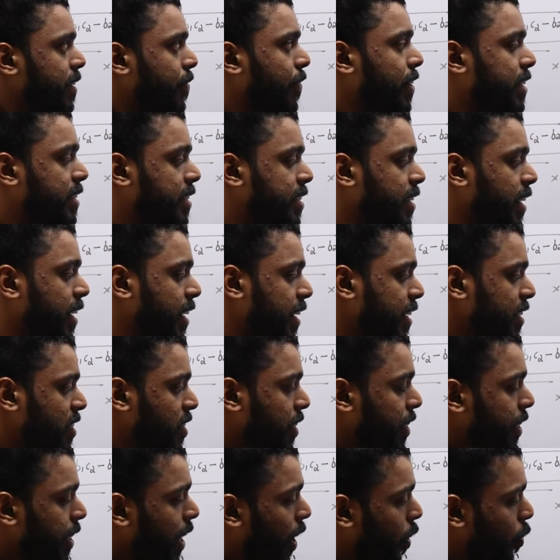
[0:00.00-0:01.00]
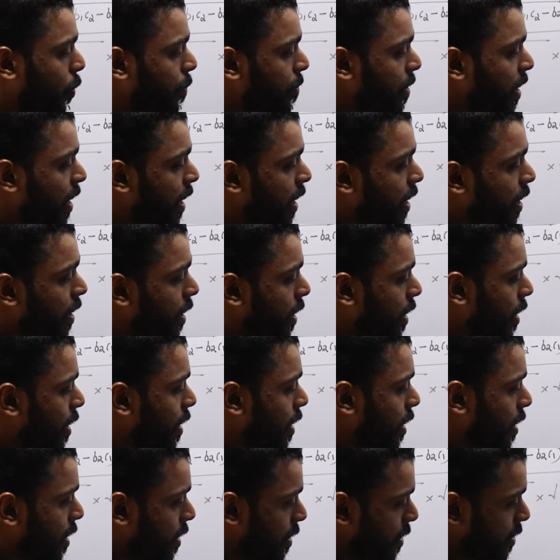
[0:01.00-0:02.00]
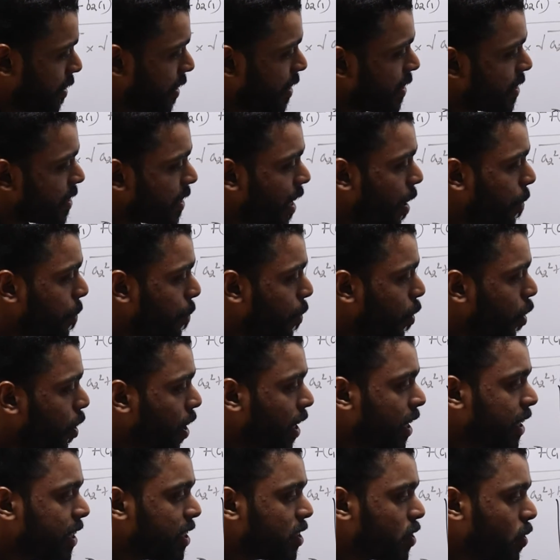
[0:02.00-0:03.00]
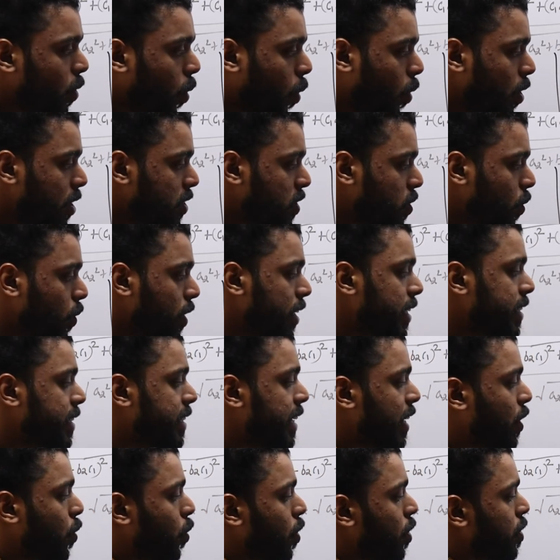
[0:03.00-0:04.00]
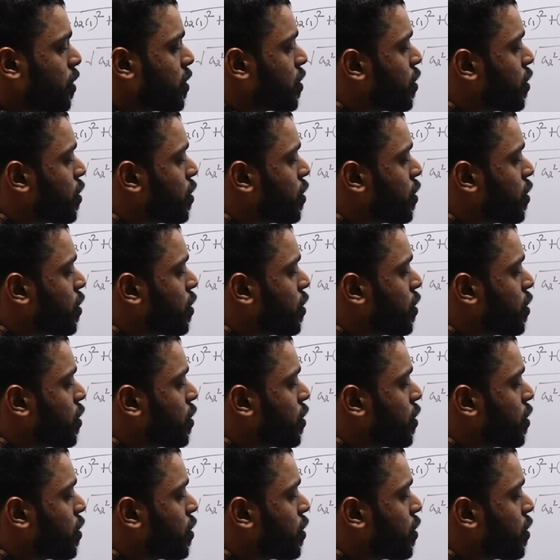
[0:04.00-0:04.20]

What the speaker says: the first condition. Now this component is also is equal to